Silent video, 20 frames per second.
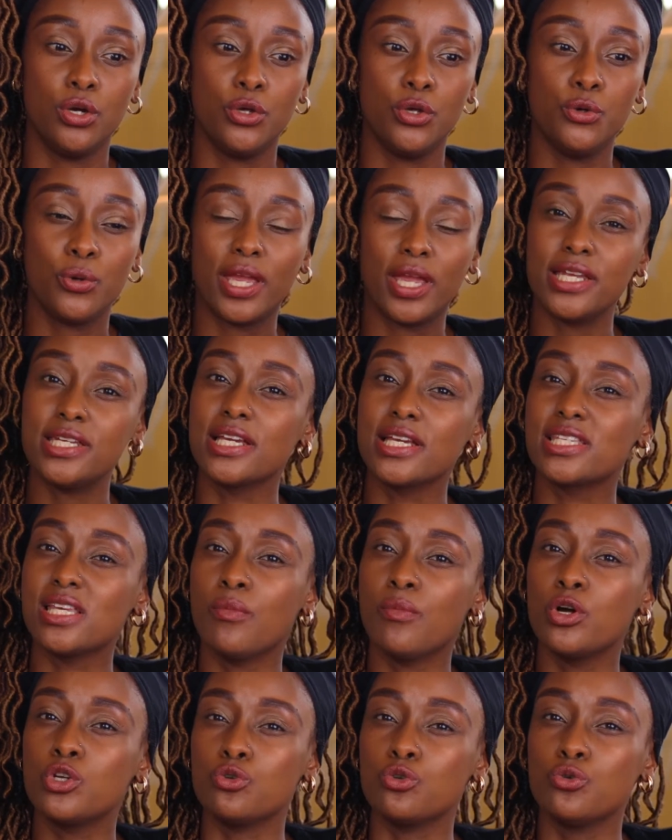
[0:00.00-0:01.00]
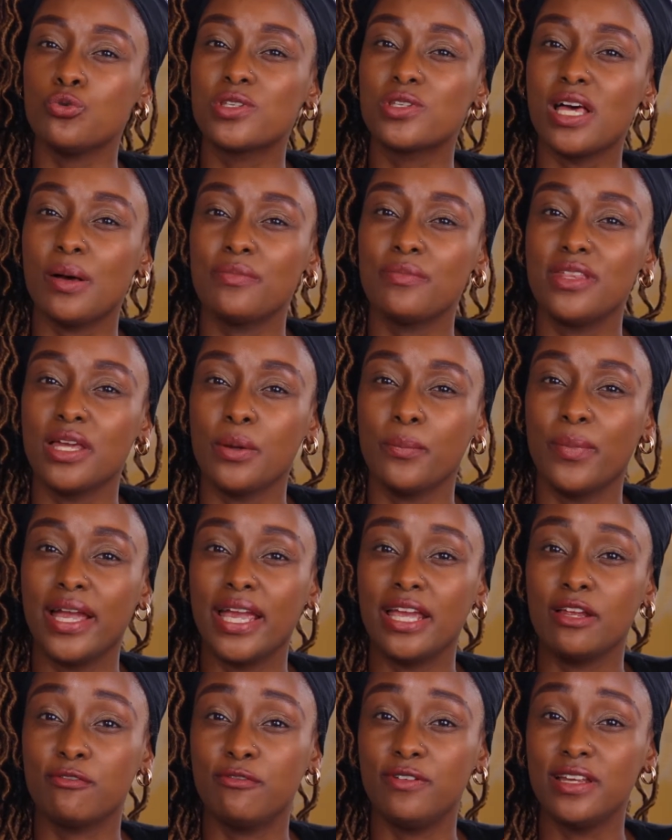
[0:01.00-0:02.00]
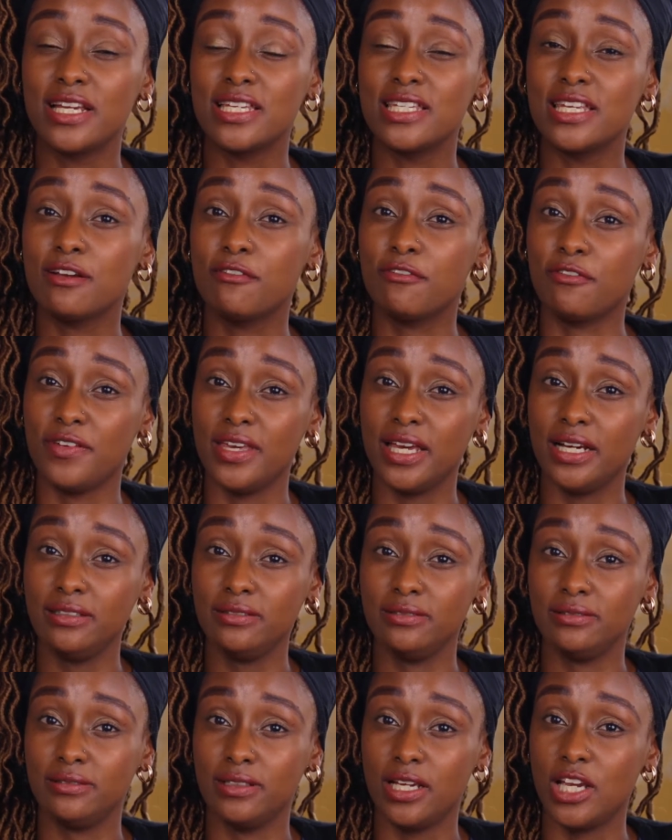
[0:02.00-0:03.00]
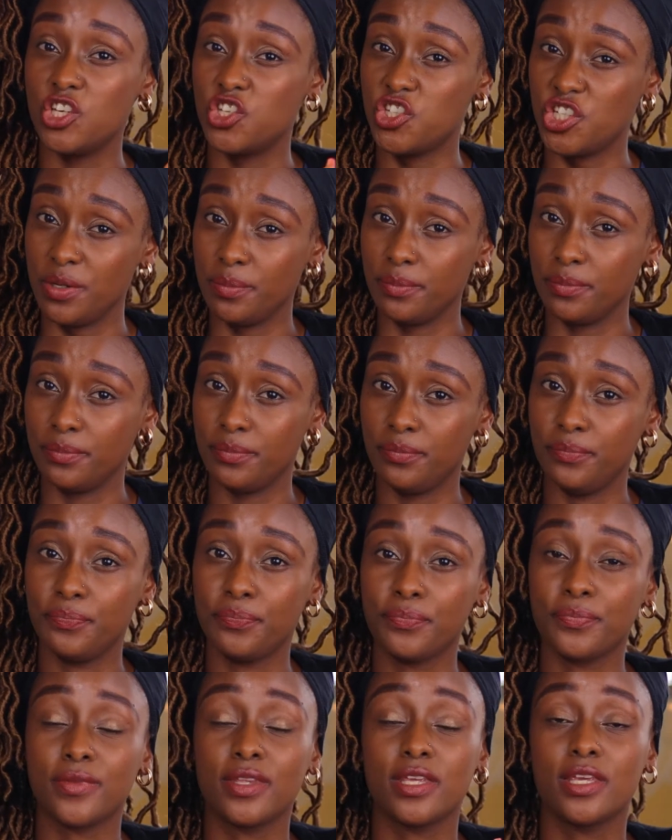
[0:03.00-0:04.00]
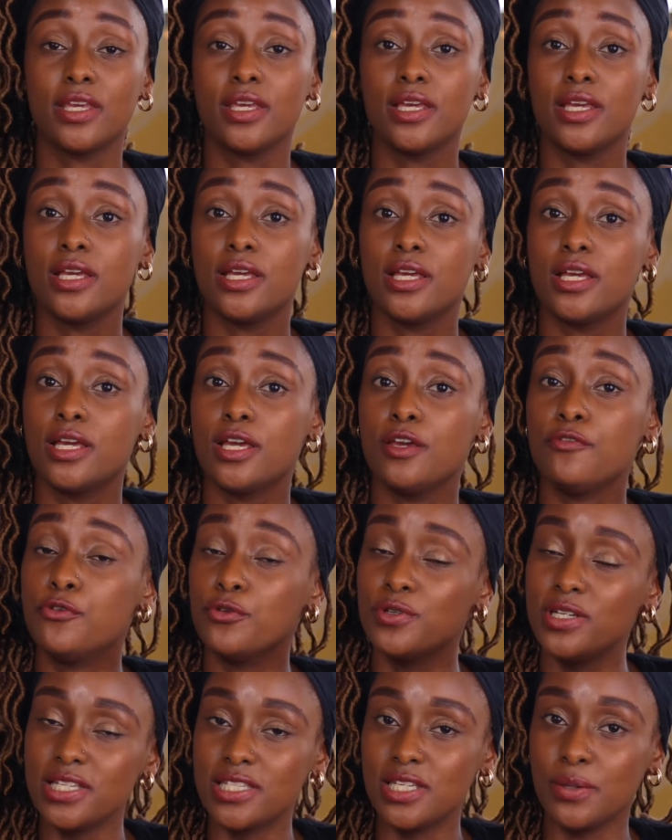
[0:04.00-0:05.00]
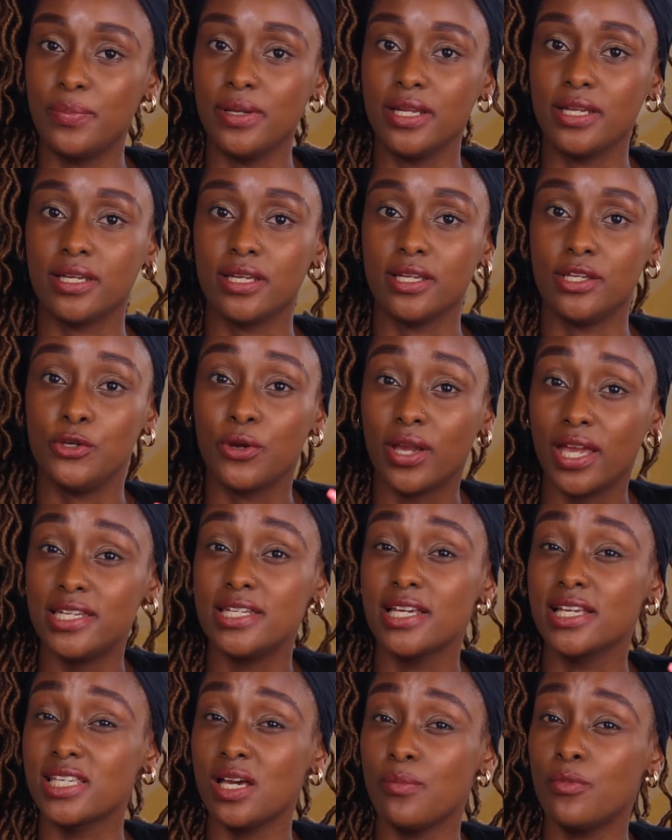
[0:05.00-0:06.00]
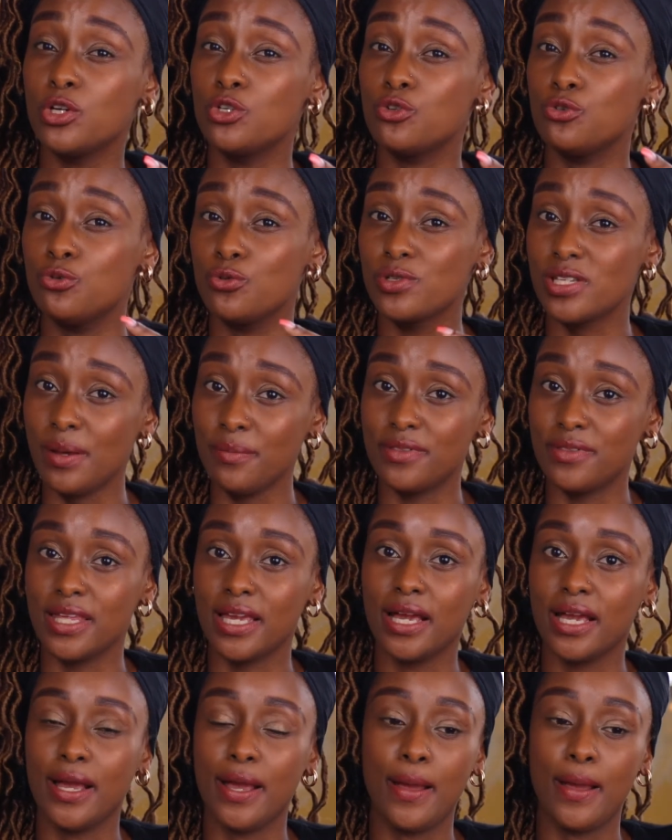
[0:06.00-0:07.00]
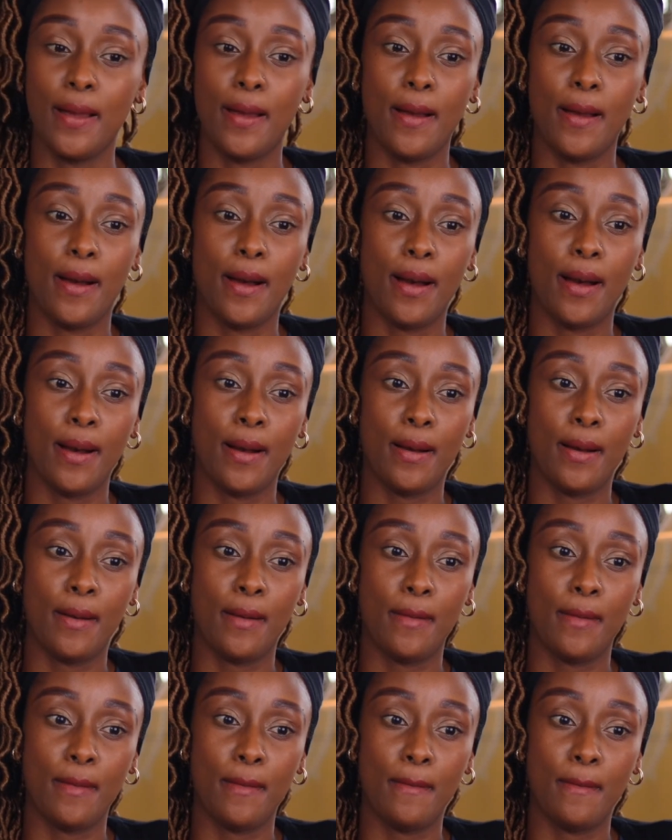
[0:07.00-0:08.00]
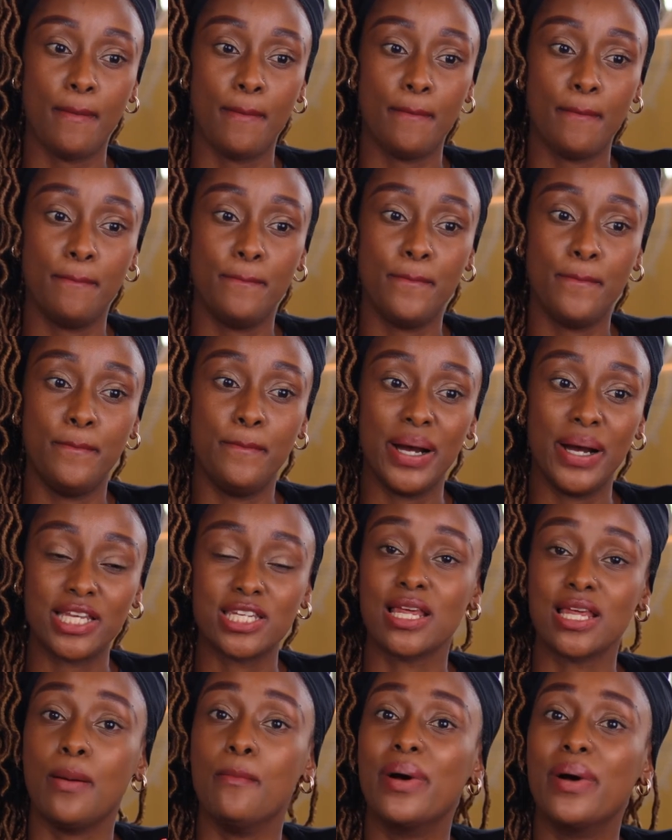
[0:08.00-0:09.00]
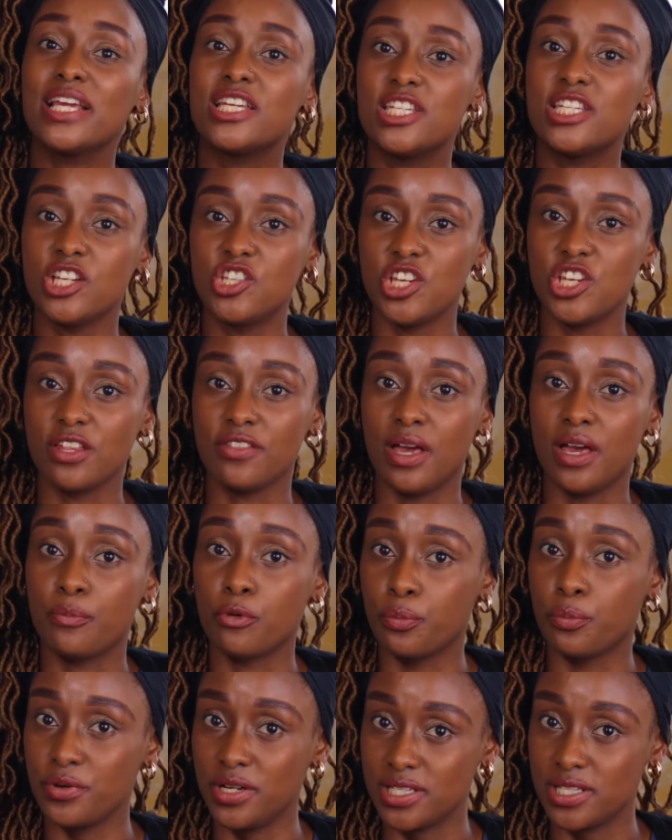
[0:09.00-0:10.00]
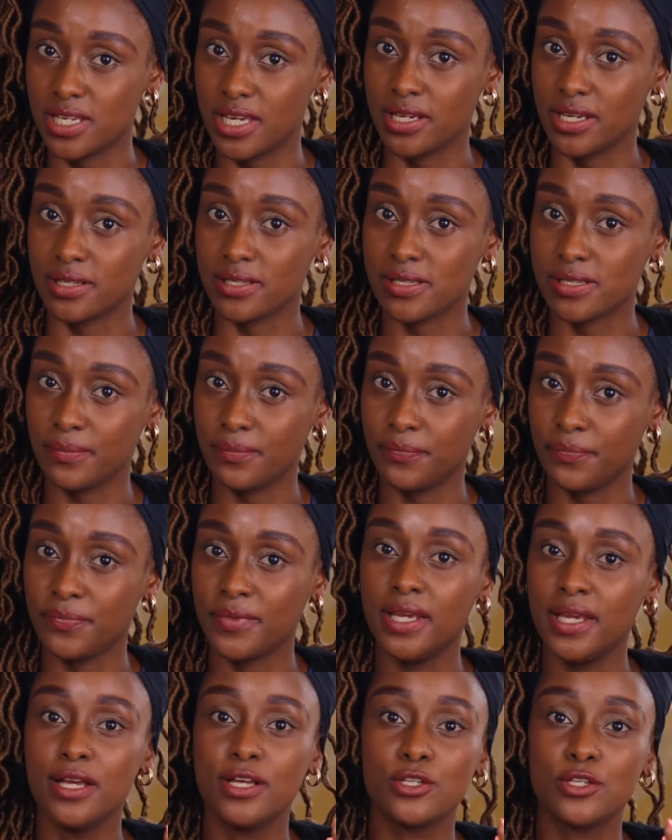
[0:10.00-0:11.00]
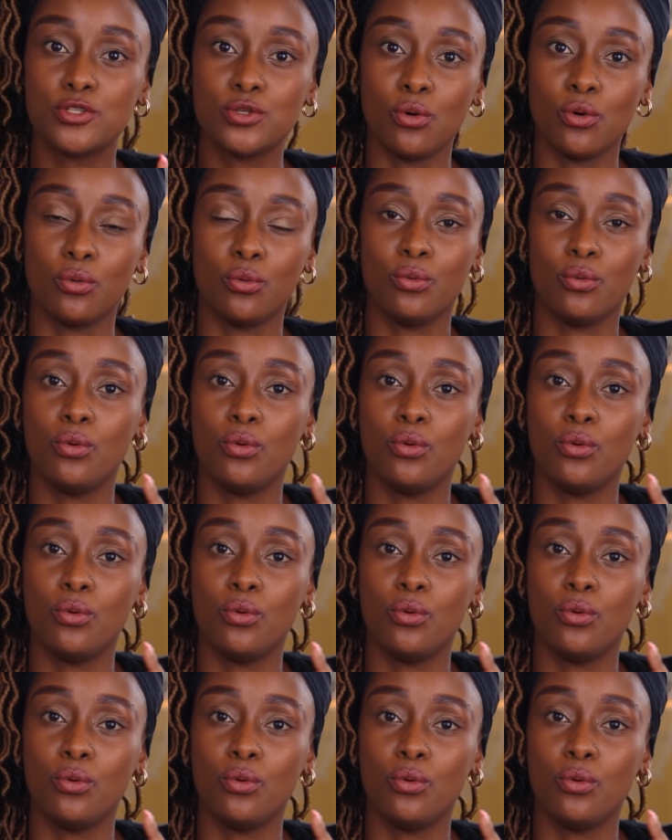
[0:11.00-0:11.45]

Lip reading: you're getting someone to do something by inflicting fear and shame. If you discipline, you're getting someone to do something but by teaching the appropriate skills. So,